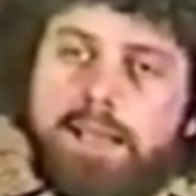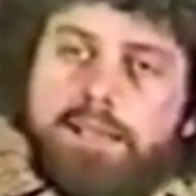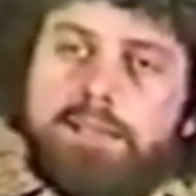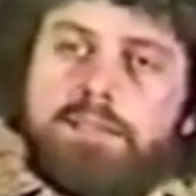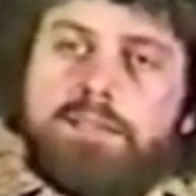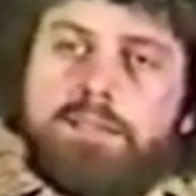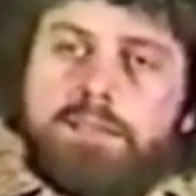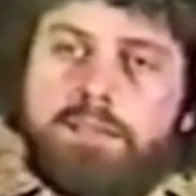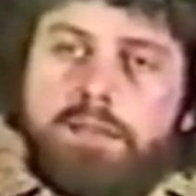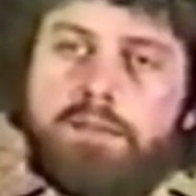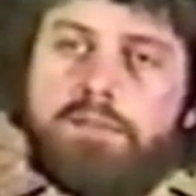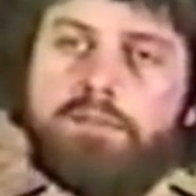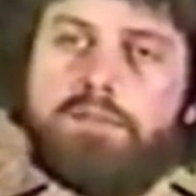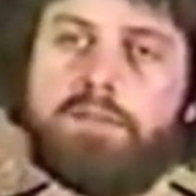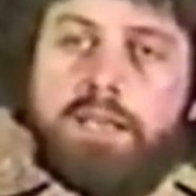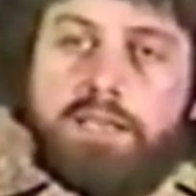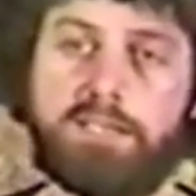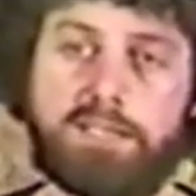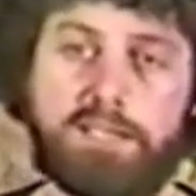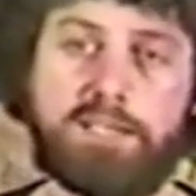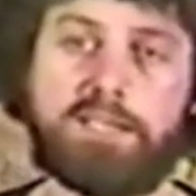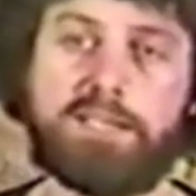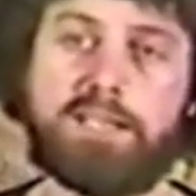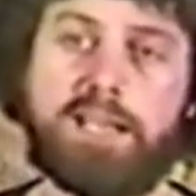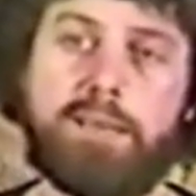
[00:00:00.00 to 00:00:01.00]
that's uh, as
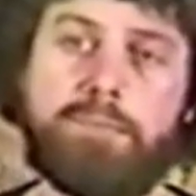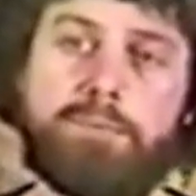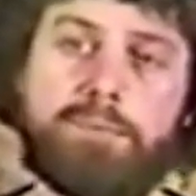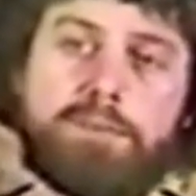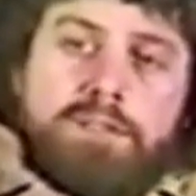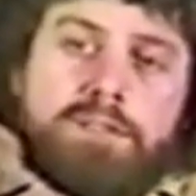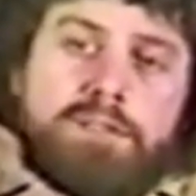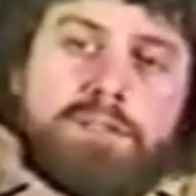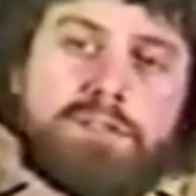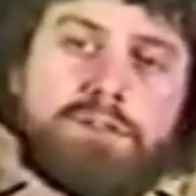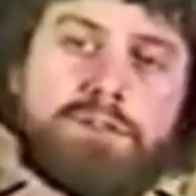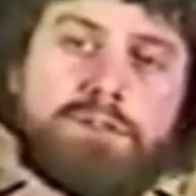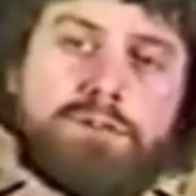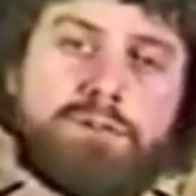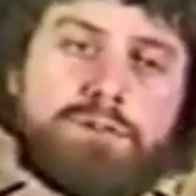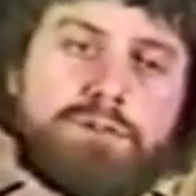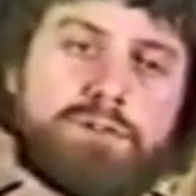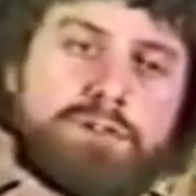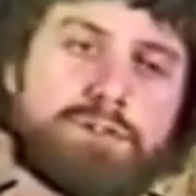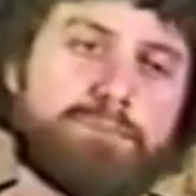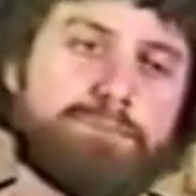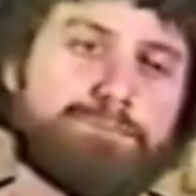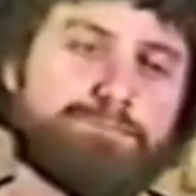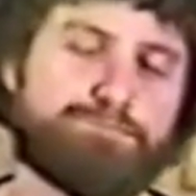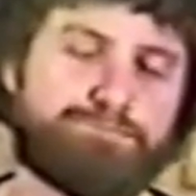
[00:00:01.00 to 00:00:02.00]
an example to the
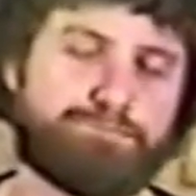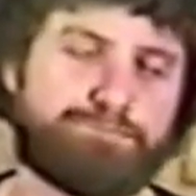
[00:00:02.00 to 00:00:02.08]
church.